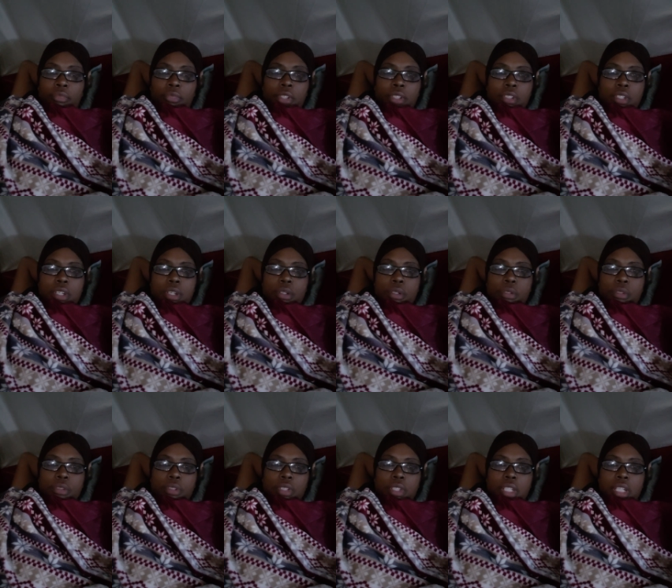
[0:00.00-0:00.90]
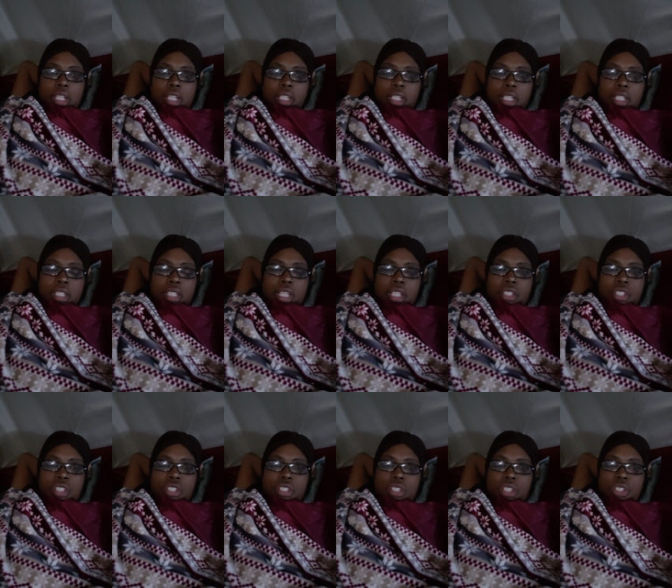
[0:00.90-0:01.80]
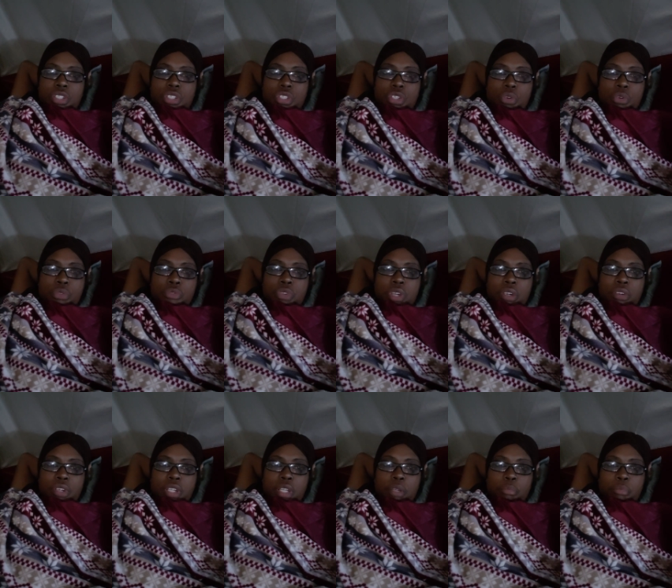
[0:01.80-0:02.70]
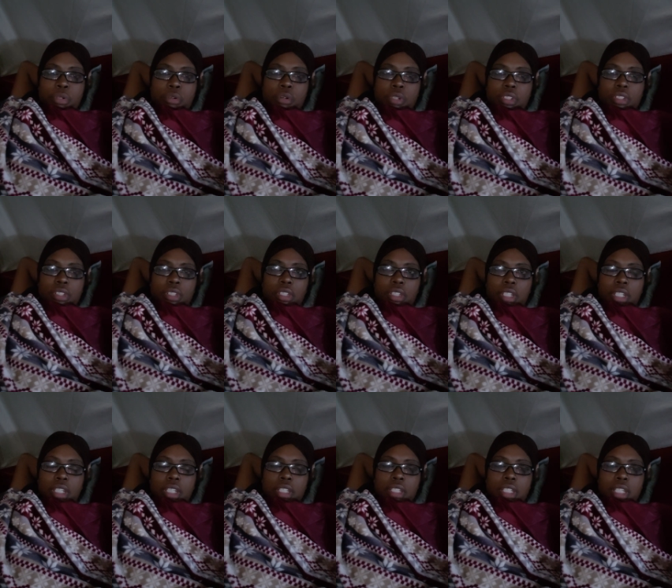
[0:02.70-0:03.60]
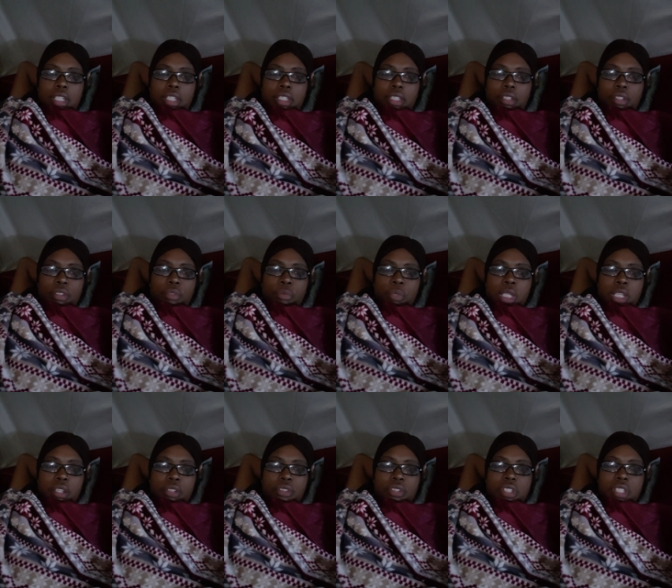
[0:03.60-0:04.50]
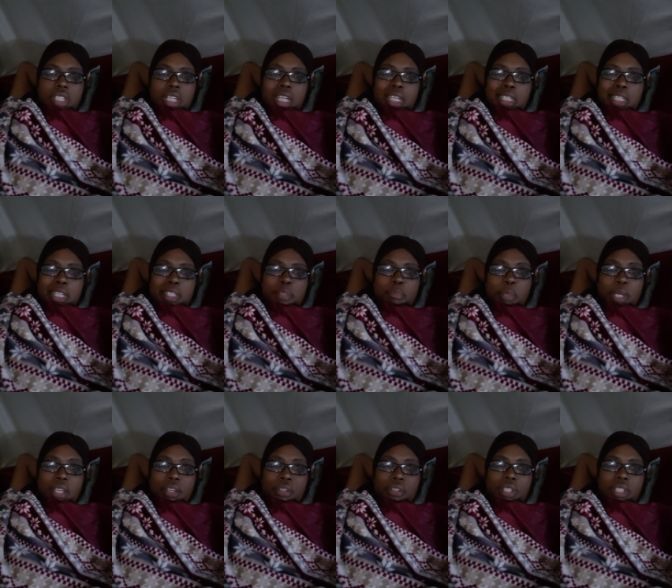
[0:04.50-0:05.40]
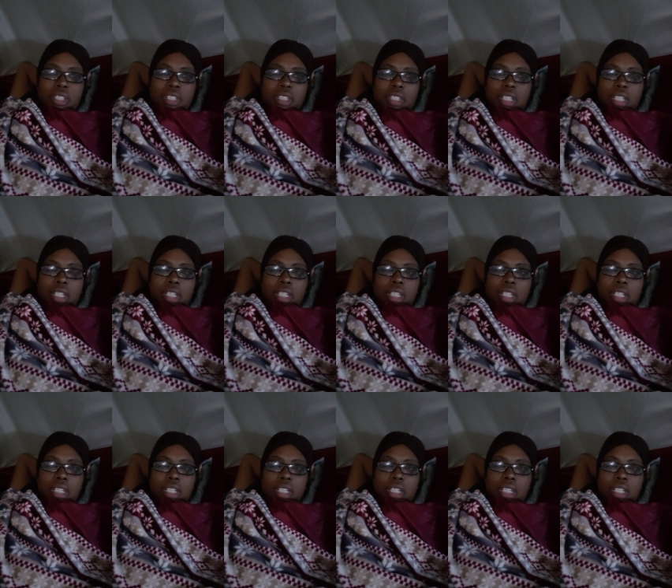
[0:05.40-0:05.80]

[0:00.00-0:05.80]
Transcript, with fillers: You know, it, it's so very important that we understand as parents,